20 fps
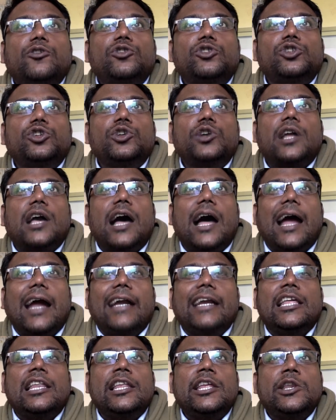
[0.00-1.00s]
should
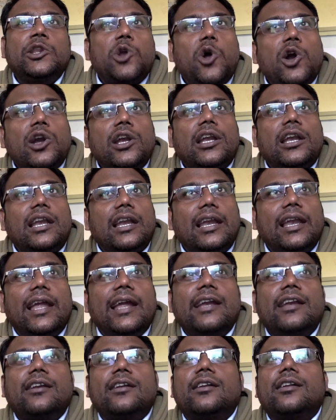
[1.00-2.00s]
ideally not
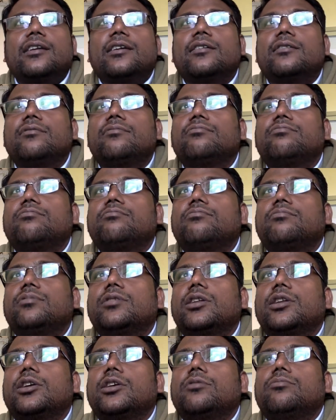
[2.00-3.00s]
let
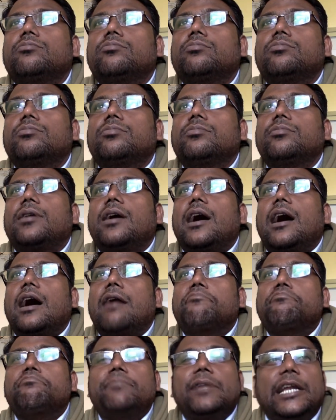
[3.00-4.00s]
a
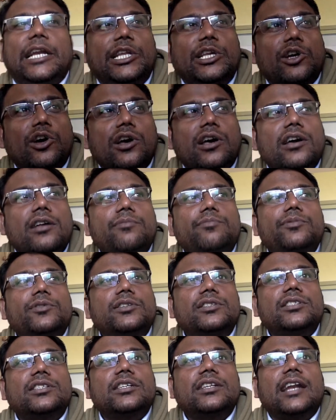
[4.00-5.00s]
mediocre
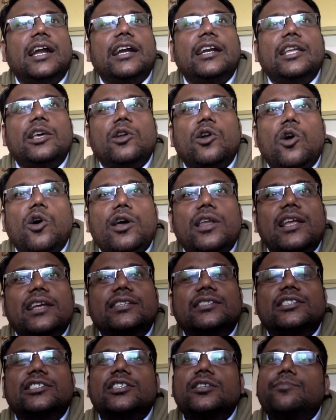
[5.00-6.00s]
person at your
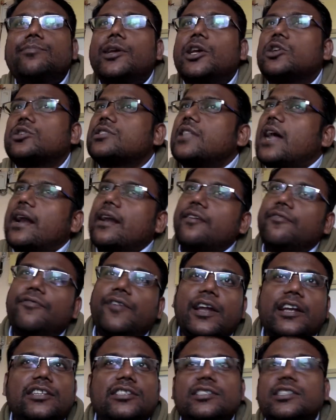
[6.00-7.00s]
organization, because that
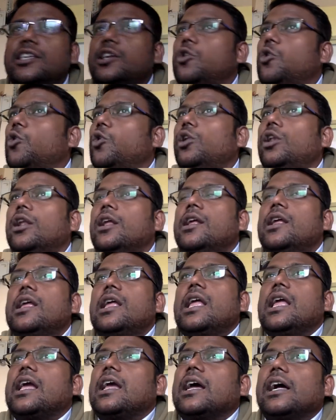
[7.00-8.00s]
affects the whole
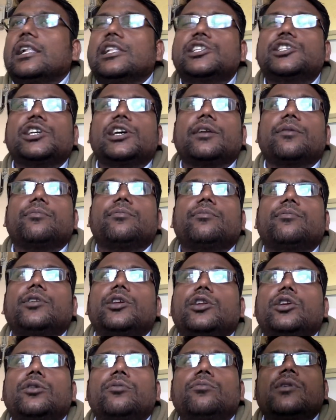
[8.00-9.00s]
culture.
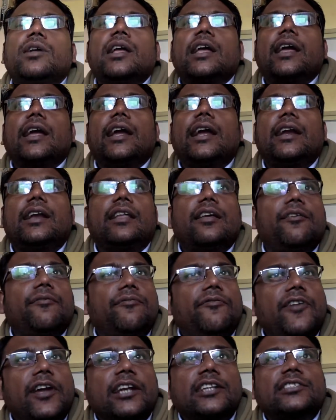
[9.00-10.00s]
It
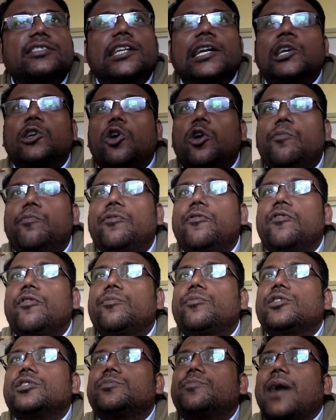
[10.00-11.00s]
affects the top
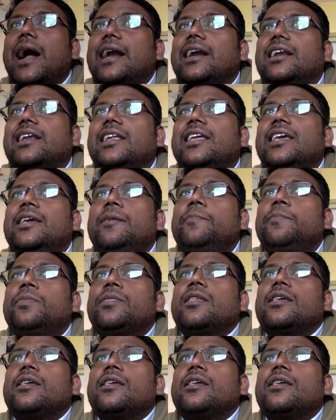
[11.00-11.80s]
performers badly